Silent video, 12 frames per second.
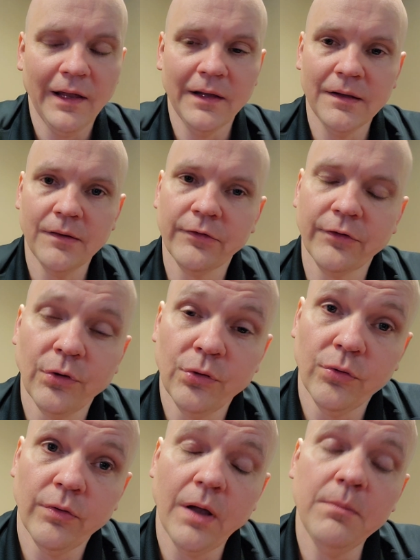Hey,
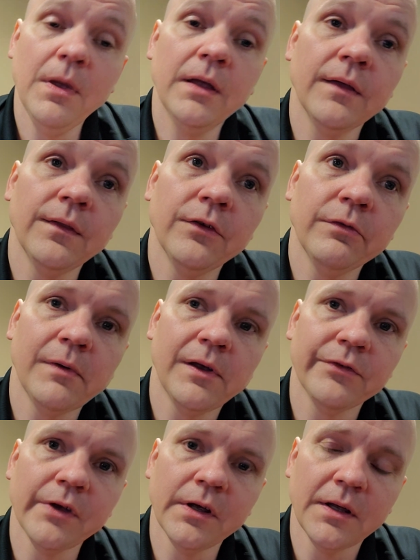so I'm making this
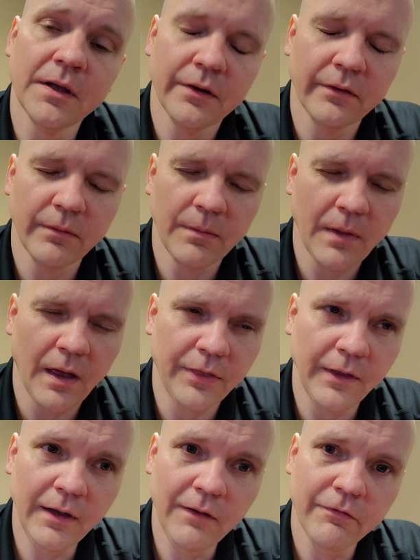because I
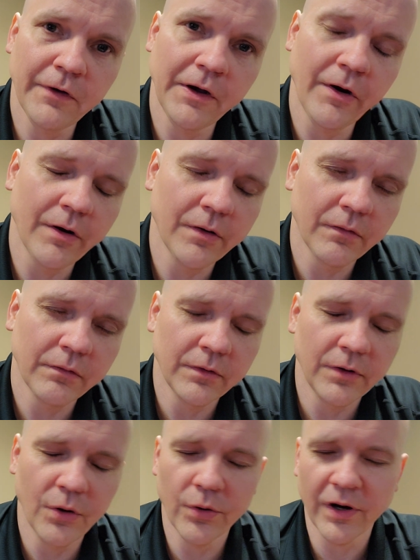think I figured out
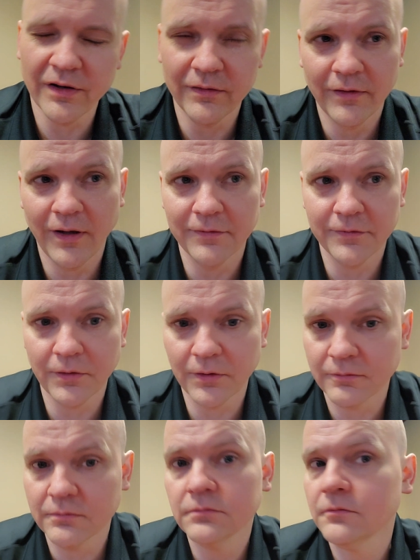yoga
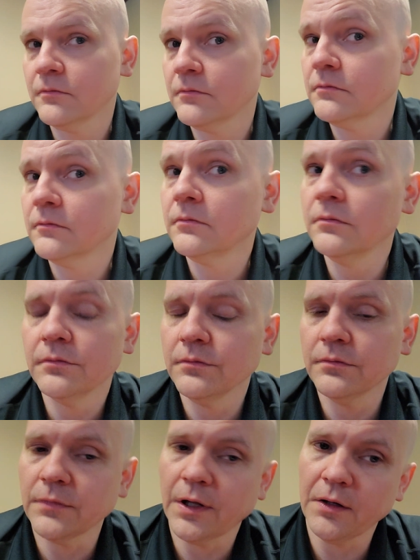after,
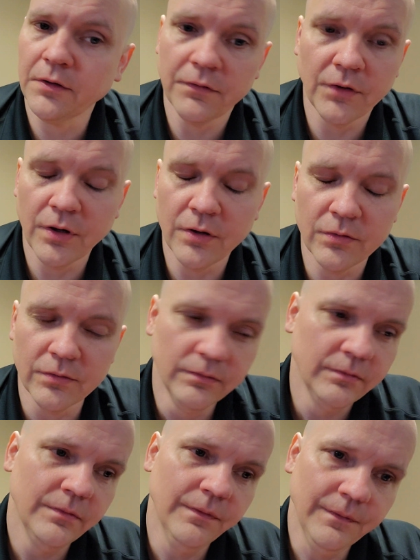I don't even know,
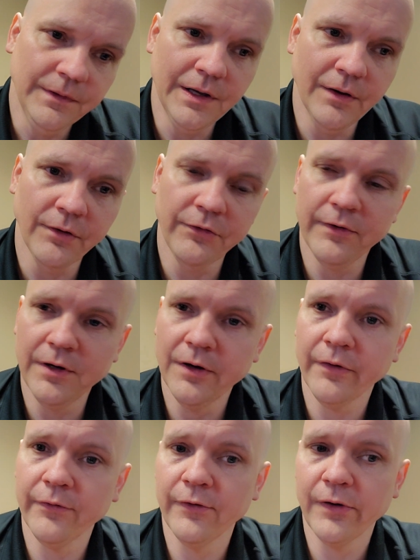years and
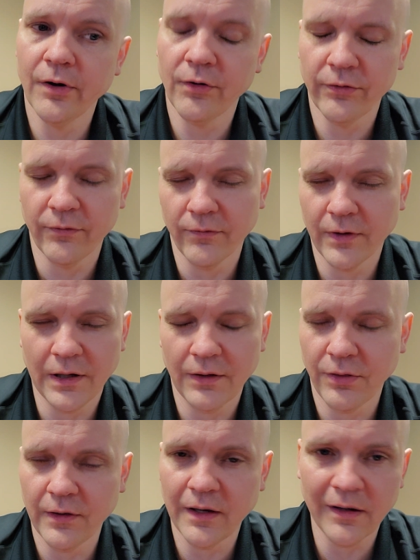years and years of
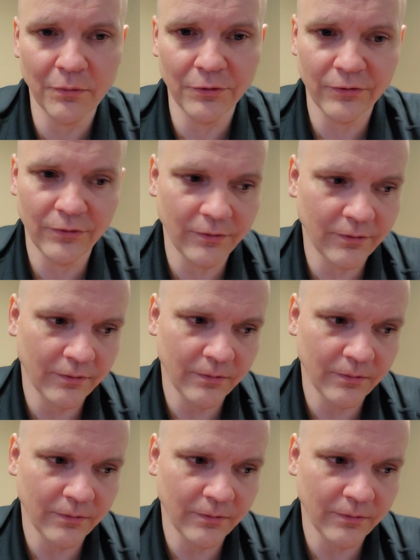kind of thinking it was,